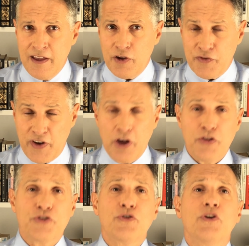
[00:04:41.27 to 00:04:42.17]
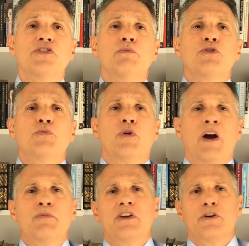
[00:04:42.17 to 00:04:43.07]
You can find all those stories and much more
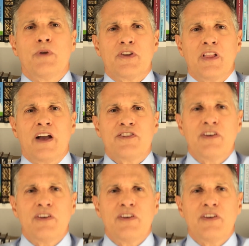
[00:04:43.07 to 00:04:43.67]
updated around the clock